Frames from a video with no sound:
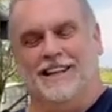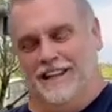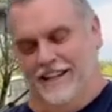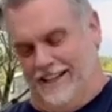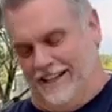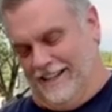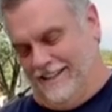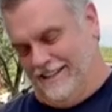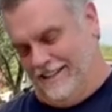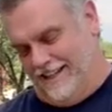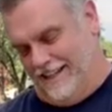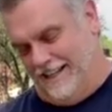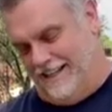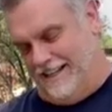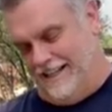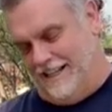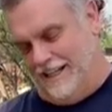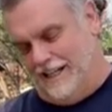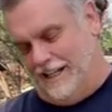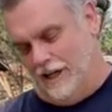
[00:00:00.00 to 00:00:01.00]
Yeah.
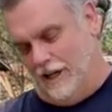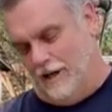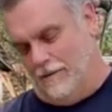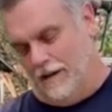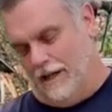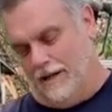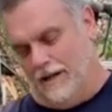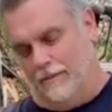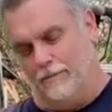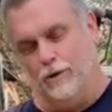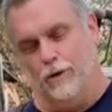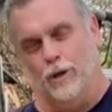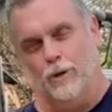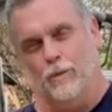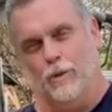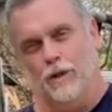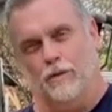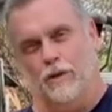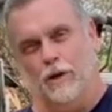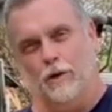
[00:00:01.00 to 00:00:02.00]
I'm doing
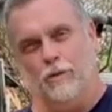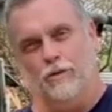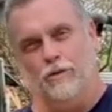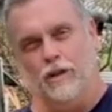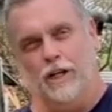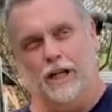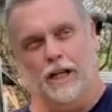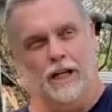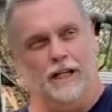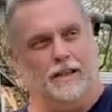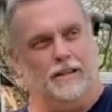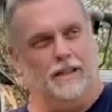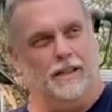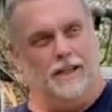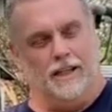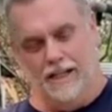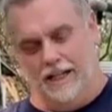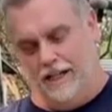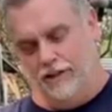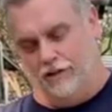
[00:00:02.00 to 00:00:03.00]
one of those
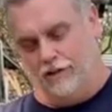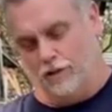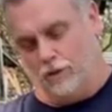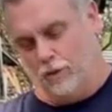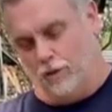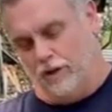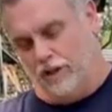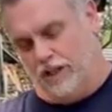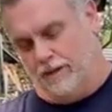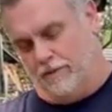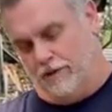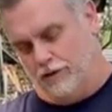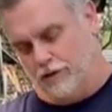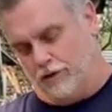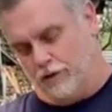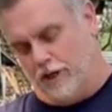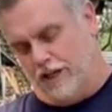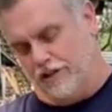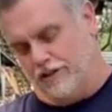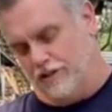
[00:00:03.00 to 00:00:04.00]
in-store
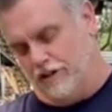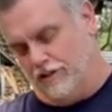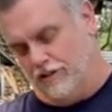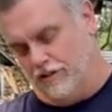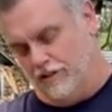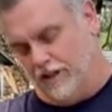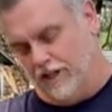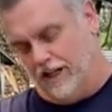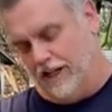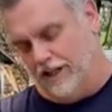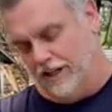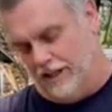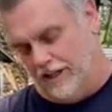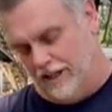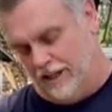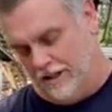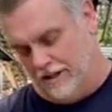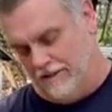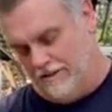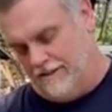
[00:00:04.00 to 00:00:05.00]
demonstrations there,
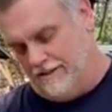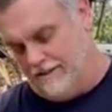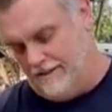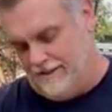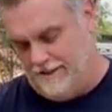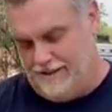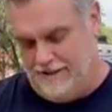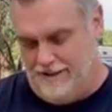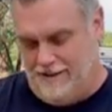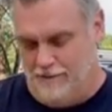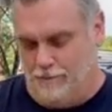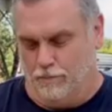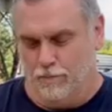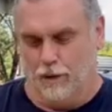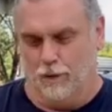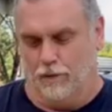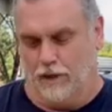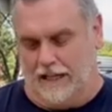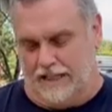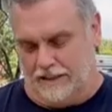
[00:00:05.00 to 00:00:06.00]

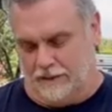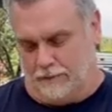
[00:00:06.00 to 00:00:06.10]
blue light